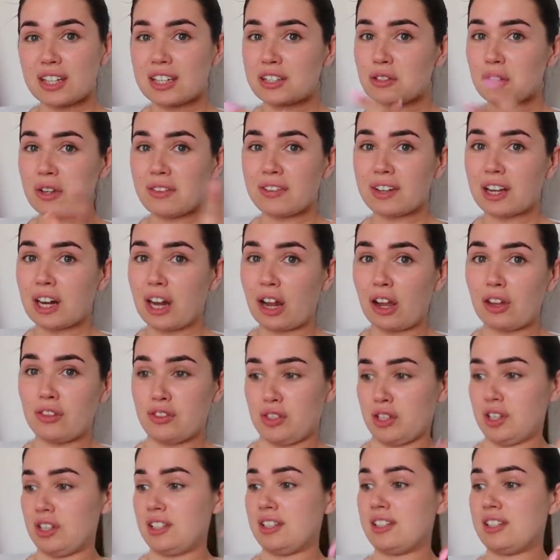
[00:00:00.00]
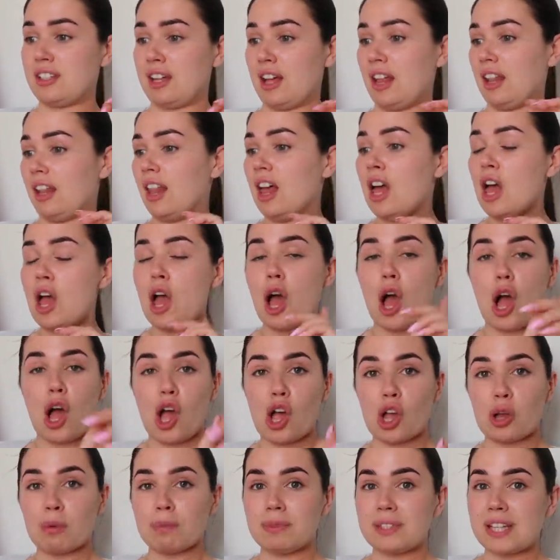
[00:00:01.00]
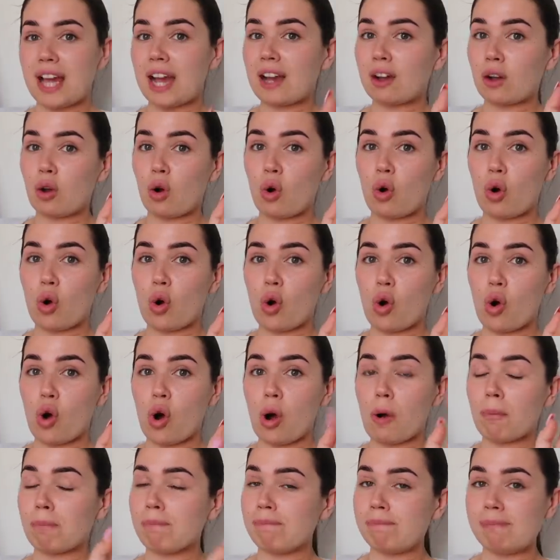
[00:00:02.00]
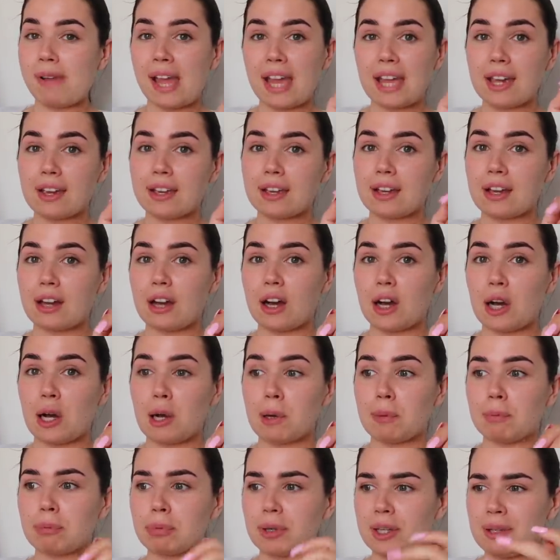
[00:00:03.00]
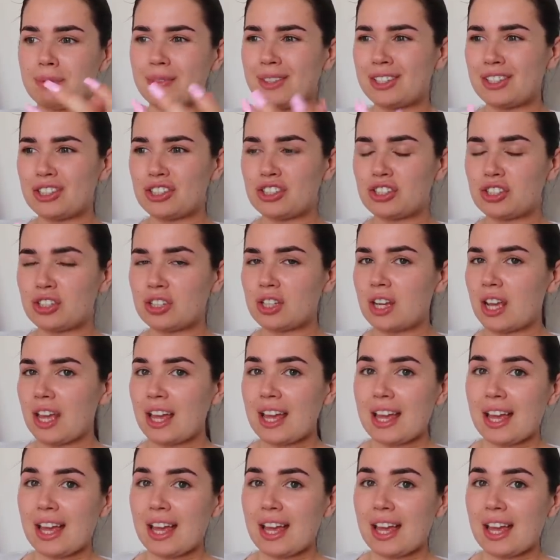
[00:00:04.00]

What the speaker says: It's not even clothes, you can sell home decor, makeup, pretty much